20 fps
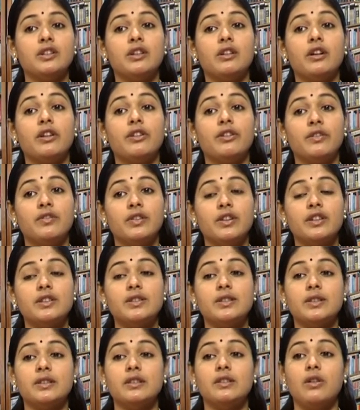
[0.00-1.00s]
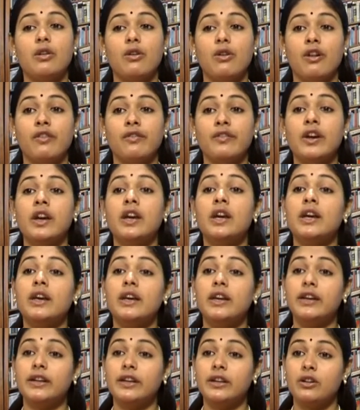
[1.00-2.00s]
a reversal of
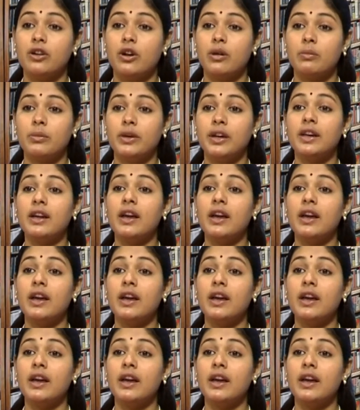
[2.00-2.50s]
economic